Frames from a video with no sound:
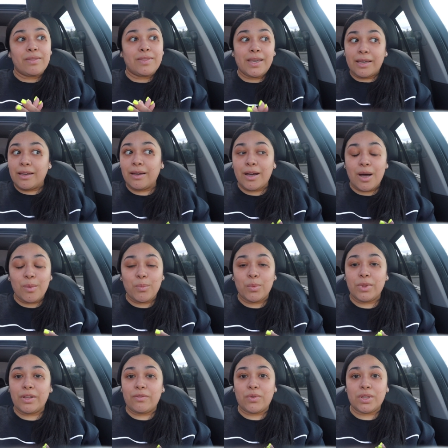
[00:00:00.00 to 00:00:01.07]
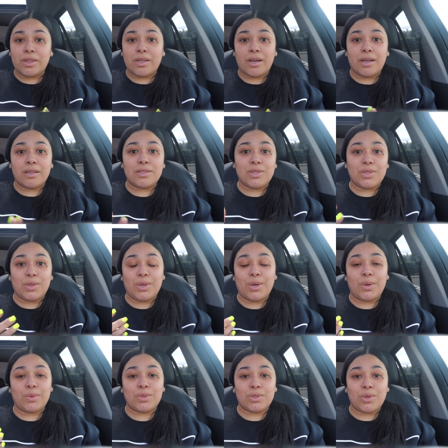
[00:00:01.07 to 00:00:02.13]
they can come live with us, you
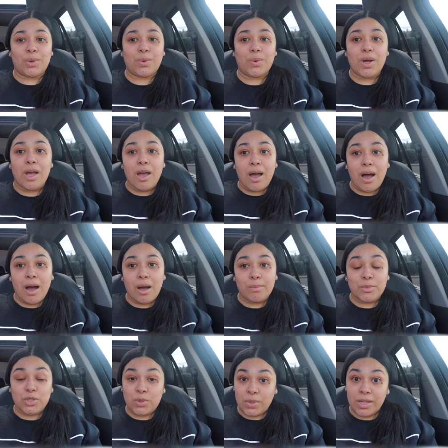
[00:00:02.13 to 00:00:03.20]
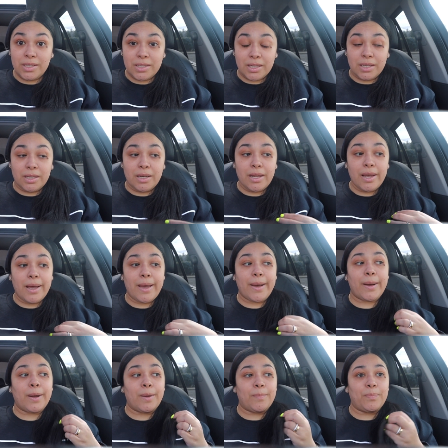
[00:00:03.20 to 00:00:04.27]
know. So, um, so they did,
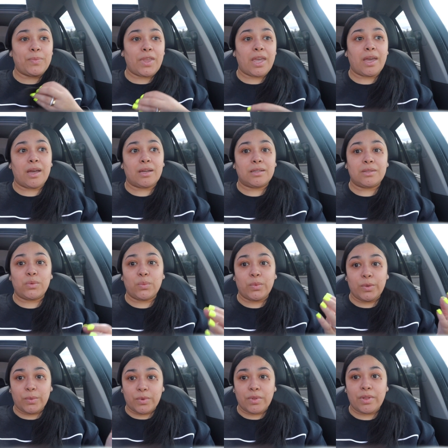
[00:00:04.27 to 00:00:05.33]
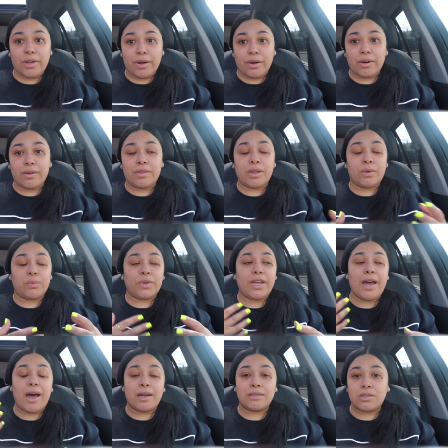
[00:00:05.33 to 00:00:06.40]
um, and we were there, and then we
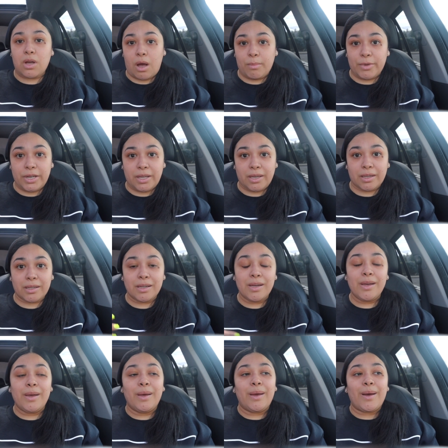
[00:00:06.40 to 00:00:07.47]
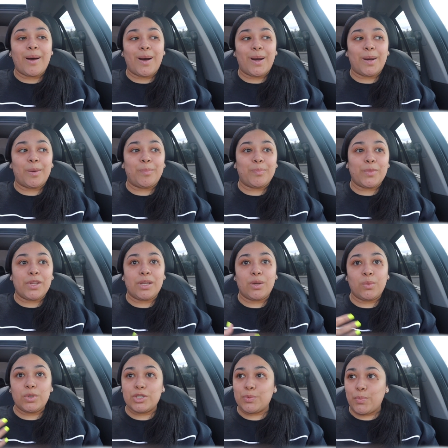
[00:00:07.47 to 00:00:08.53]
had Dominic. Um,
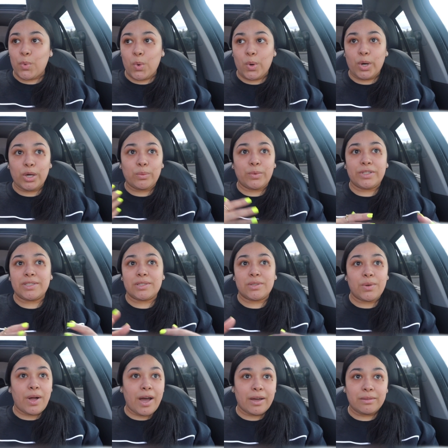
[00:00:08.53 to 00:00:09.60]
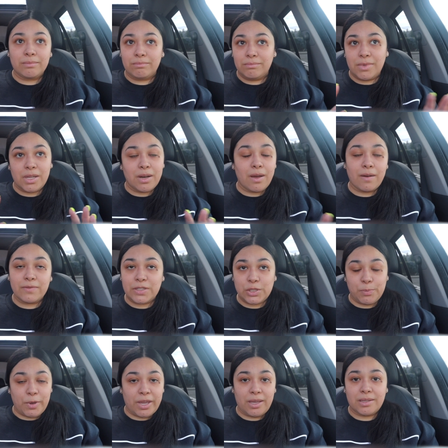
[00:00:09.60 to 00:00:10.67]
he was born. We still had enough
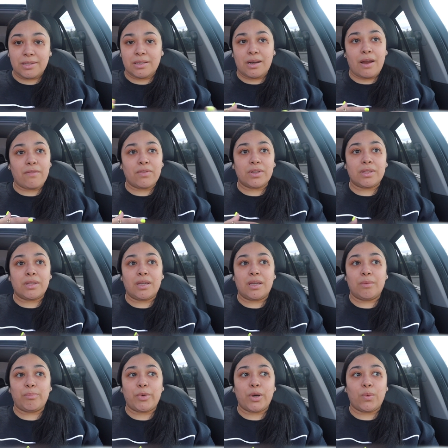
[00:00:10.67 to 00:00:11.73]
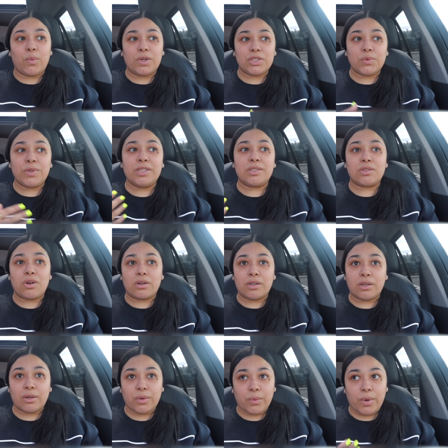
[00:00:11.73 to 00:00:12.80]
space and everything, but once he
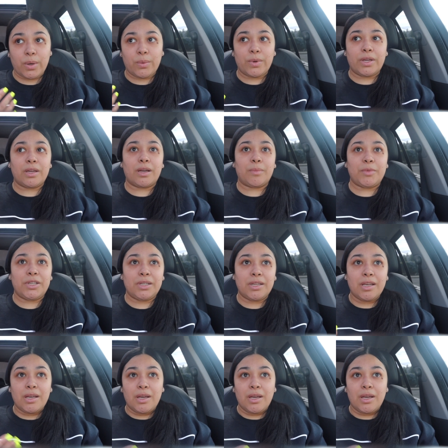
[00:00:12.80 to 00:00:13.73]
started growing, I mean,